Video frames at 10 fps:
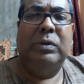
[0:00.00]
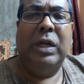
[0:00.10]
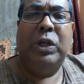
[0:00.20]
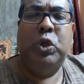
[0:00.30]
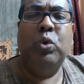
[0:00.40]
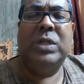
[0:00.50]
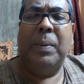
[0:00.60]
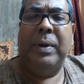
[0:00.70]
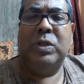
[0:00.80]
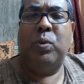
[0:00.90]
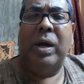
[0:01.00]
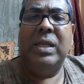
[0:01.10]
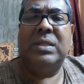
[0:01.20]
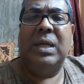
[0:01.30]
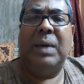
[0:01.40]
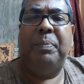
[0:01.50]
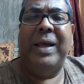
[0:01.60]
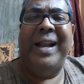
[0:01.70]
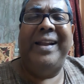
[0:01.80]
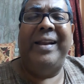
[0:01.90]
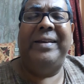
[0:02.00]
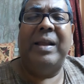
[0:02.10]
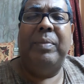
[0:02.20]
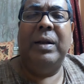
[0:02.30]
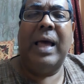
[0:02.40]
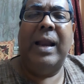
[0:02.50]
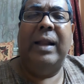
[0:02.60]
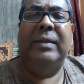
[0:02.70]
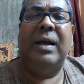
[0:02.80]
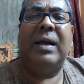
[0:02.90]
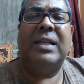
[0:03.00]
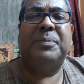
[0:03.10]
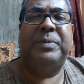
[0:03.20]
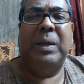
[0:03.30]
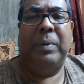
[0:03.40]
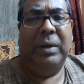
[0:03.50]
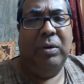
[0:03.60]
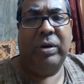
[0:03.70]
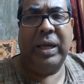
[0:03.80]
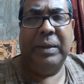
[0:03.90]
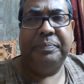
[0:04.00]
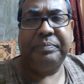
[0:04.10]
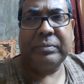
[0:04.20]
are two tables. One is the planetary table and another is the cusp table. Okay,